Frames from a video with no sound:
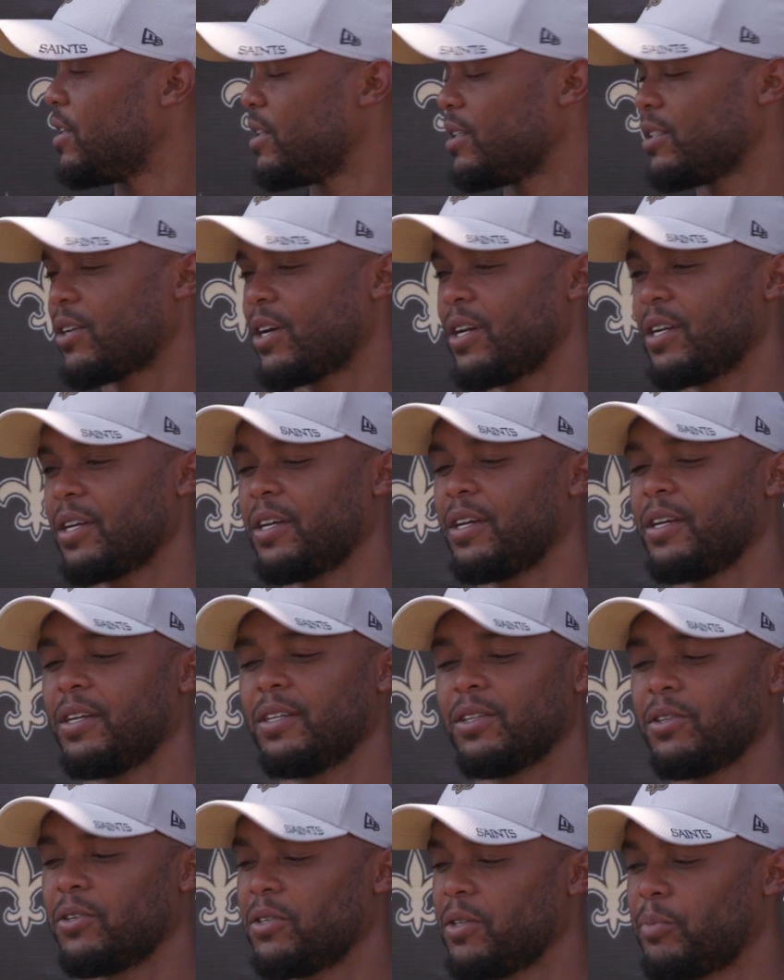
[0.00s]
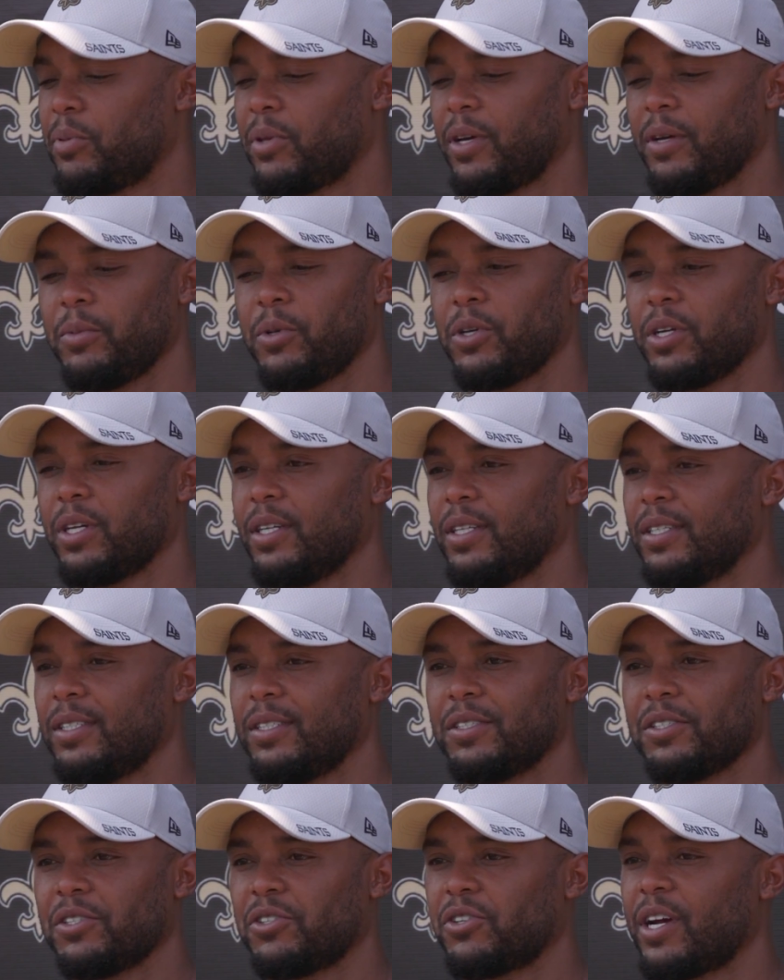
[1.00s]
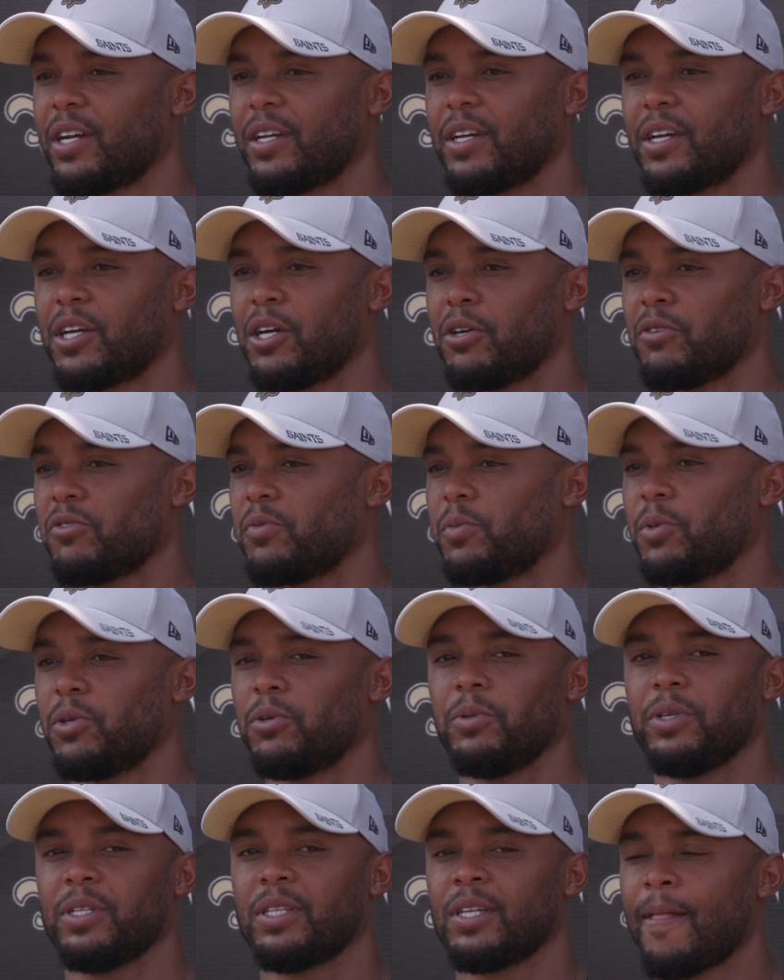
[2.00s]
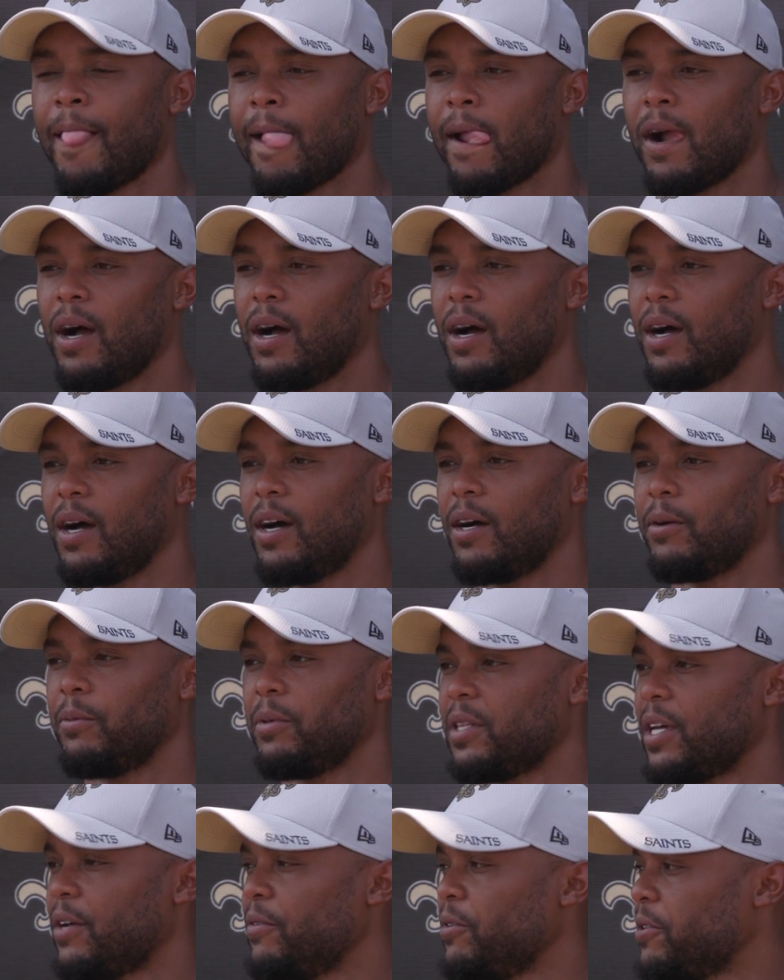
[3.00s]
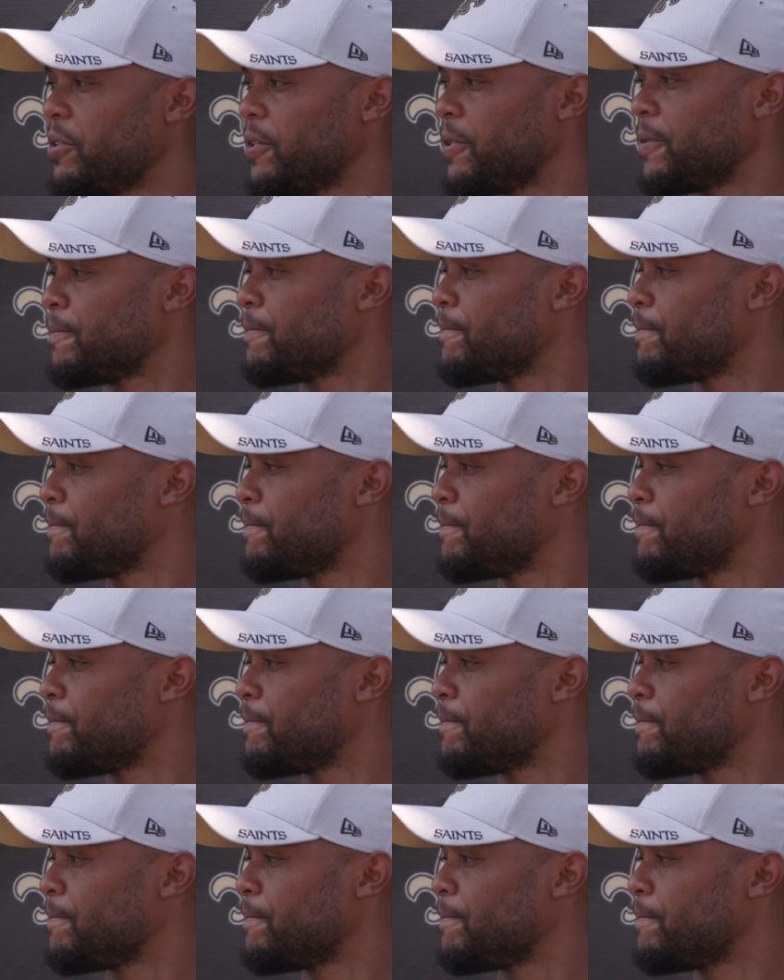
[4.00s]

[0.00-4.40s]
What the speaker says: to learn the playbook and just trying to get comfortable with everything.